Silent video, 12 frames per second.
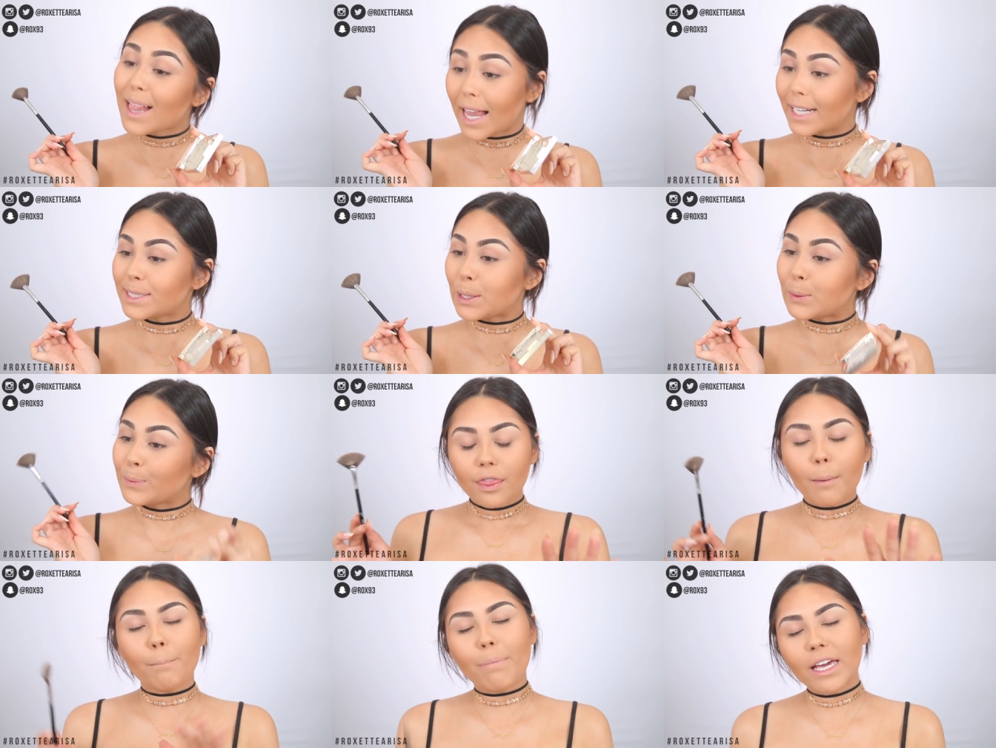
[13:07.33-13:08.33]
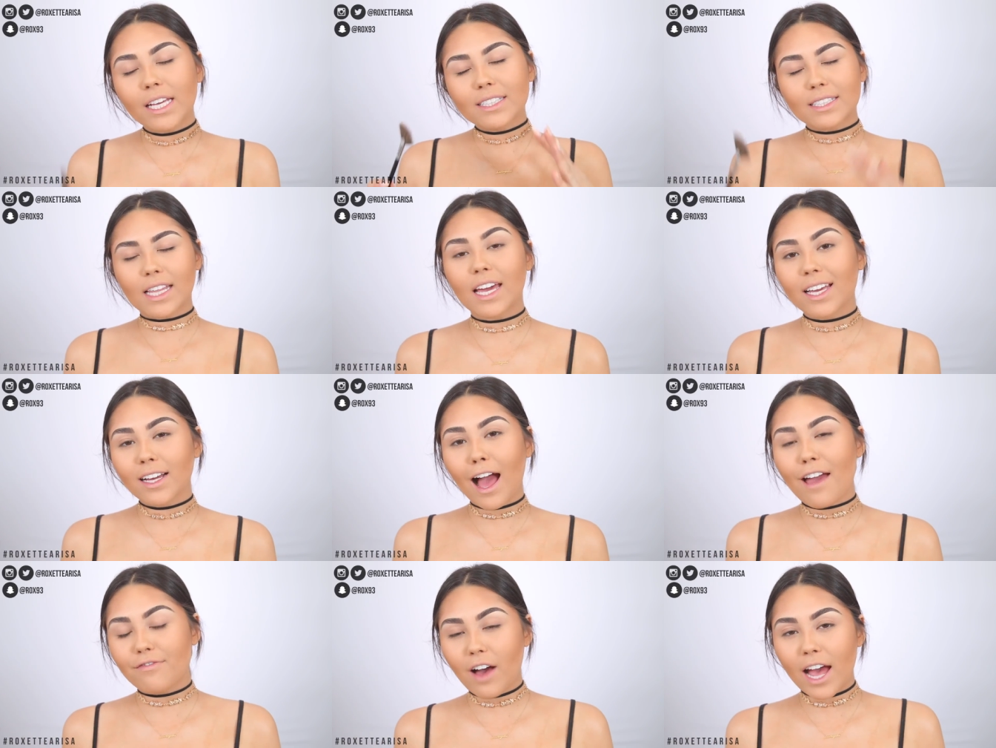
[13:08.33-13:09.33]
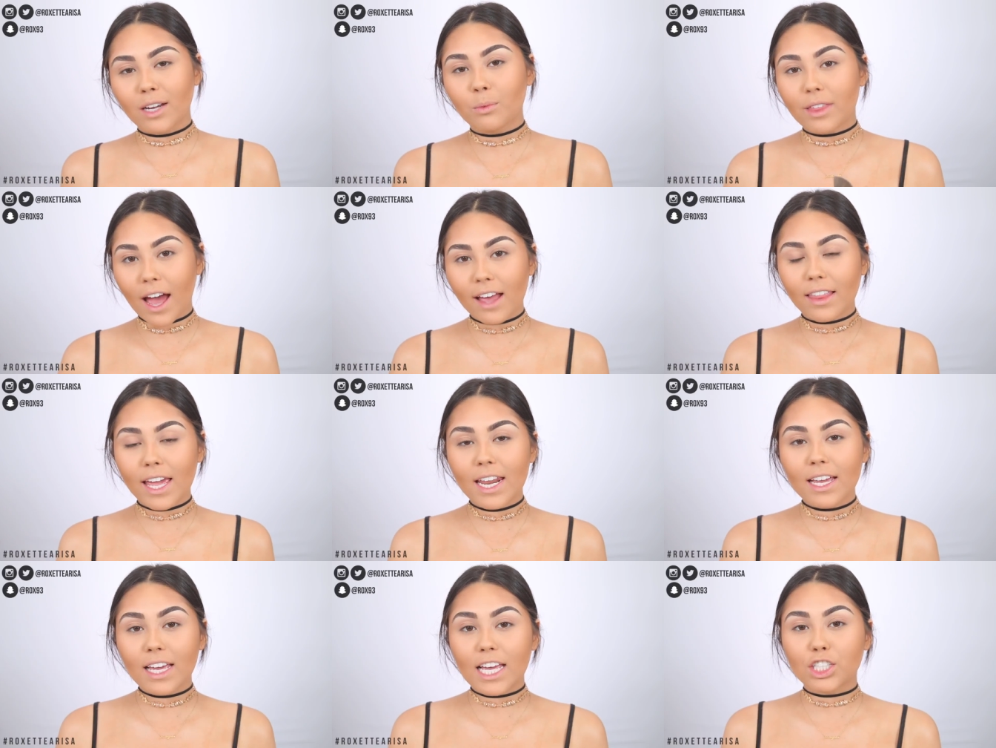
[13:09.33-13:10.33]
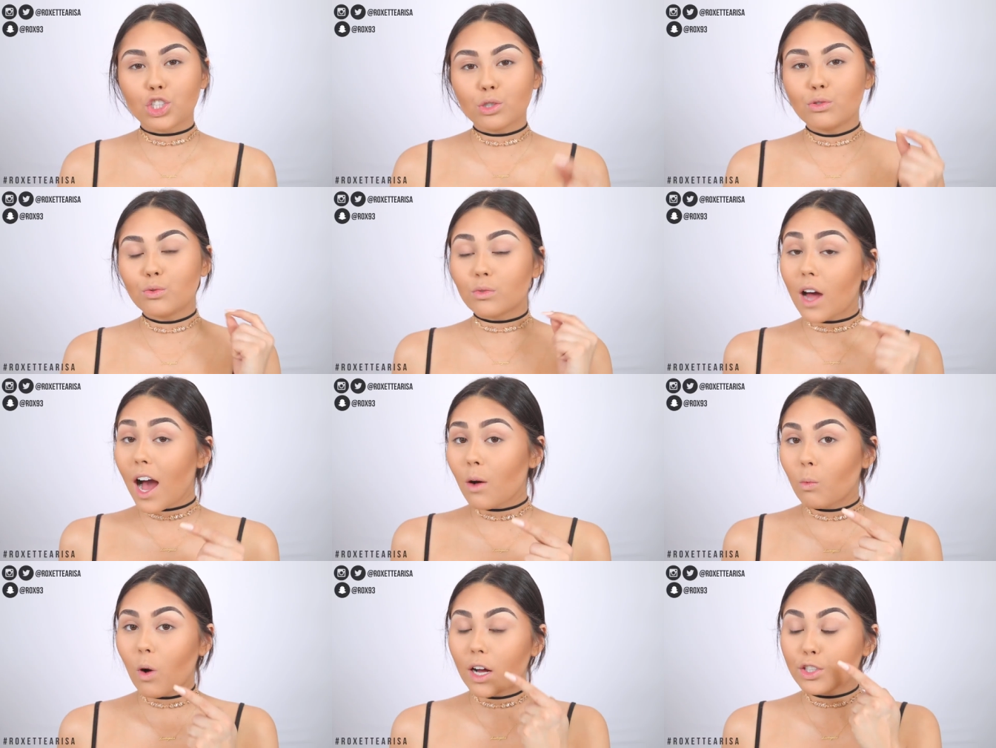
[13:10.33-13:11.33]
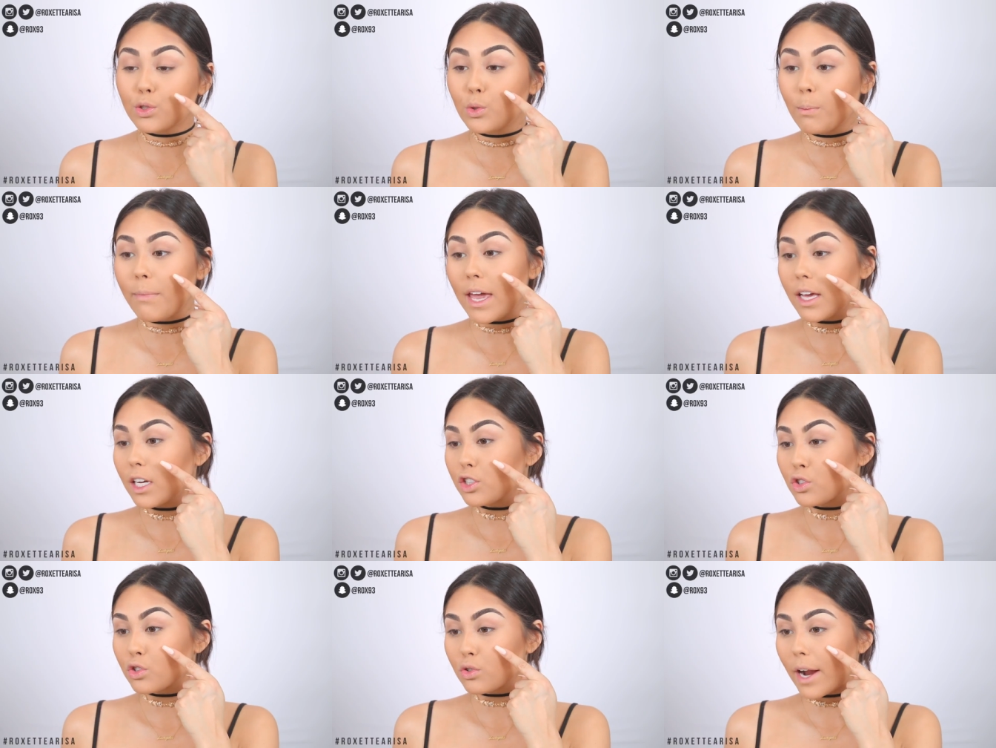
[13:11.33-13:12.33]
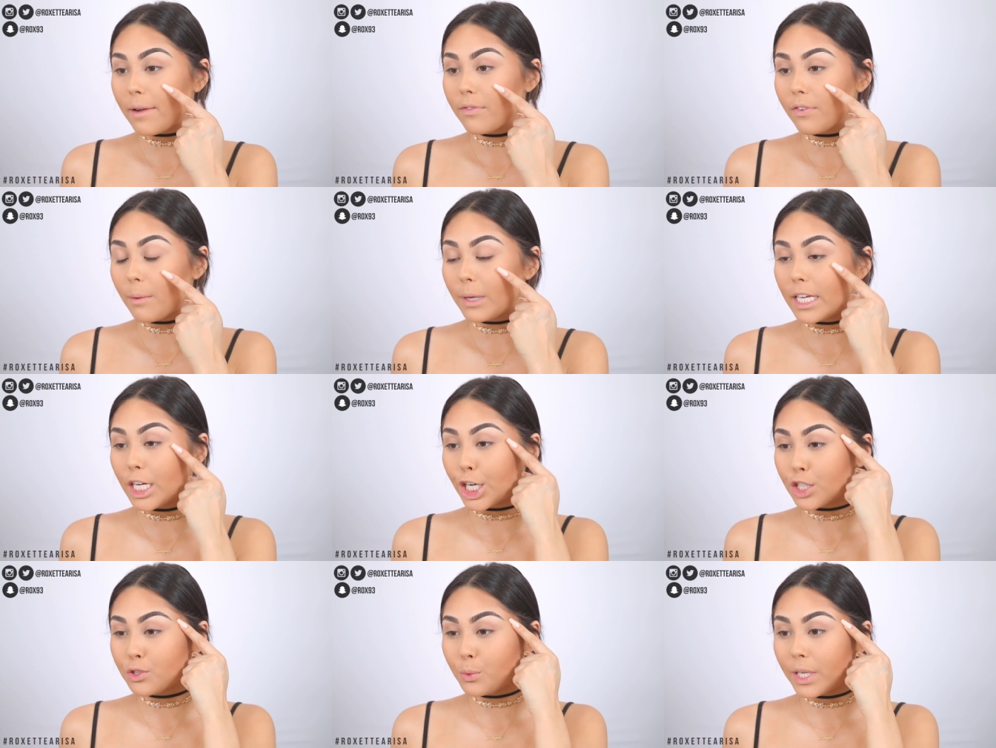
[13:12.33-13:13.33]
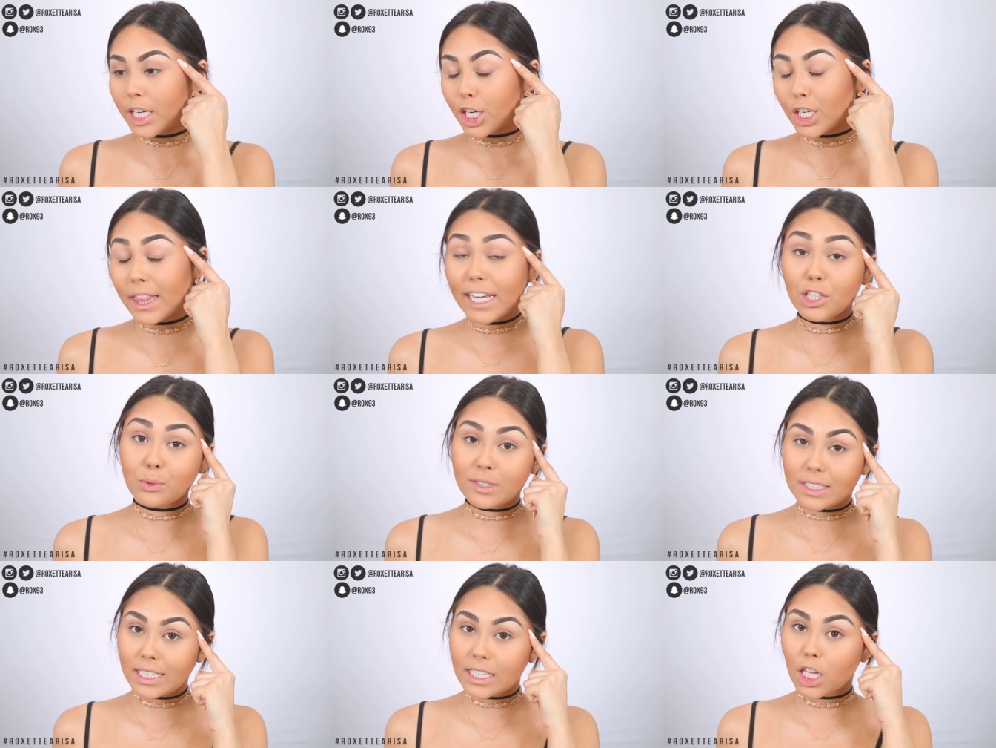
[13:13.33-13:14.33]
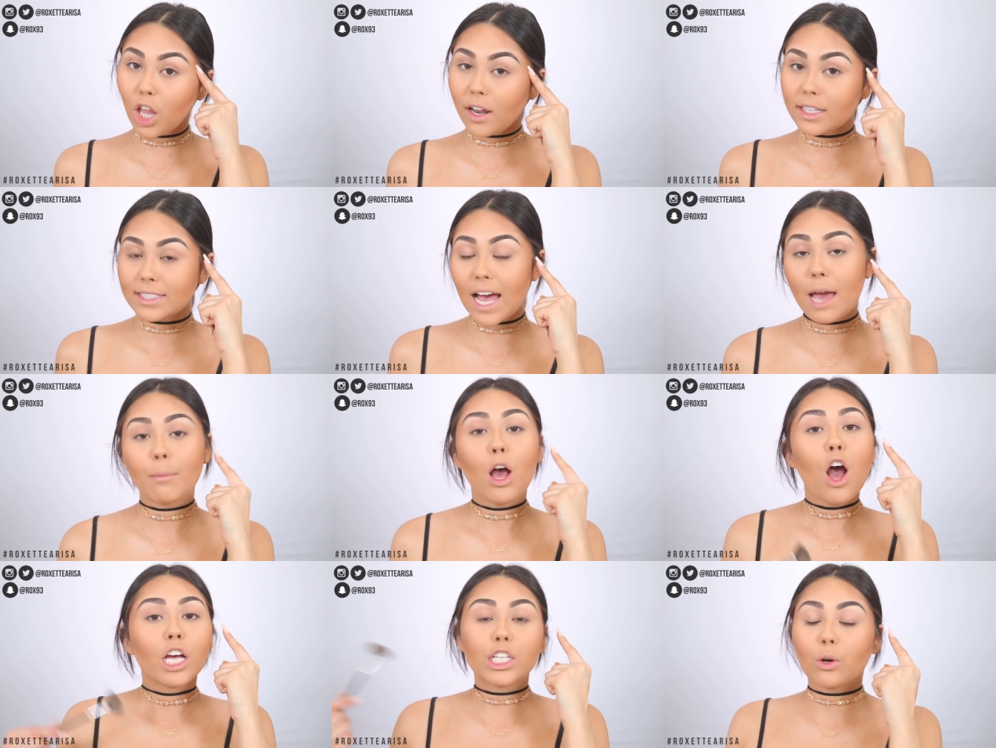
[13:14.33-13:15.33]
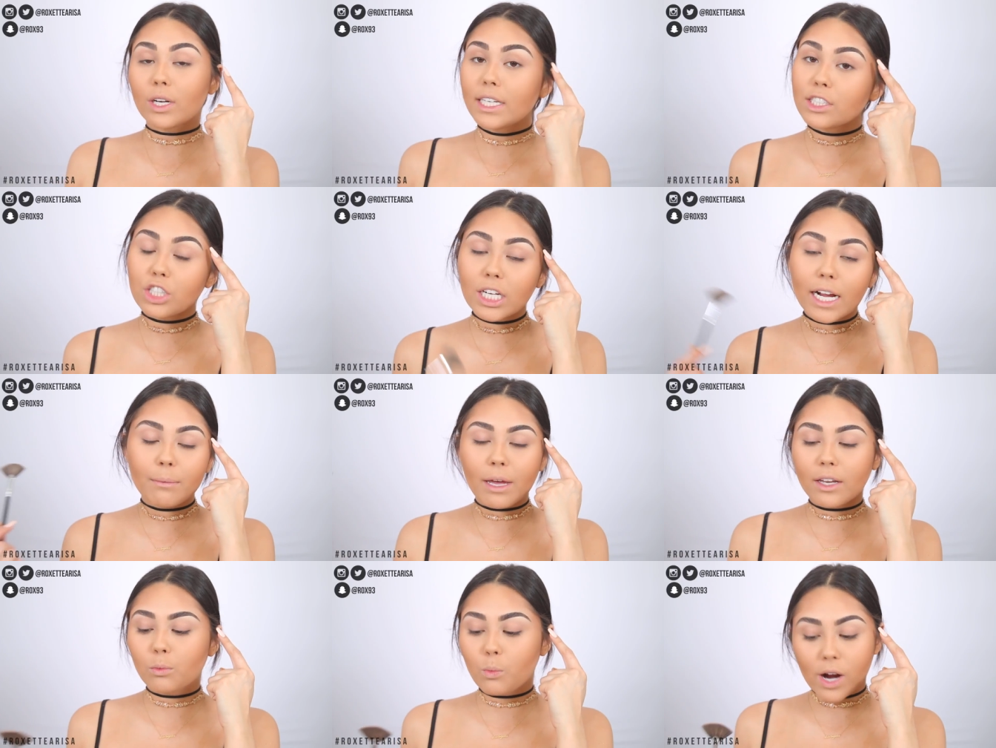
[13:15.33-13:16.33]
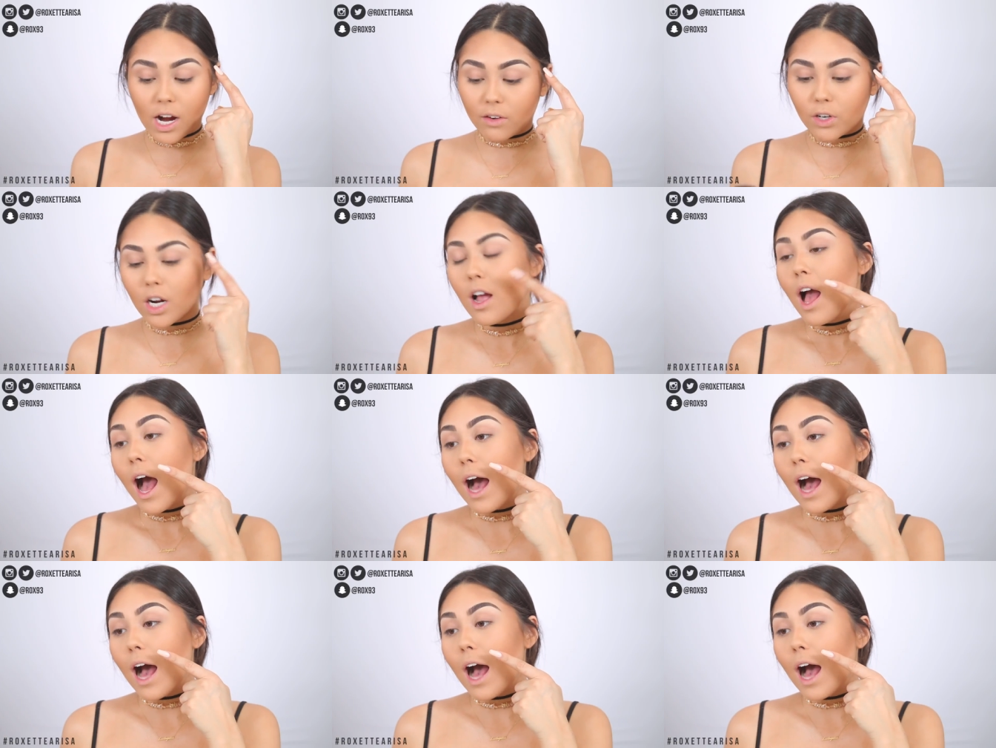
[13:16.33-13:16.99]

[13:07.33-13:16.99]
Like so. The biggest thing I find with highlighting is you do not want to make a stripe from here to here like you see a lot of the time, you know, on Instagram and wherever.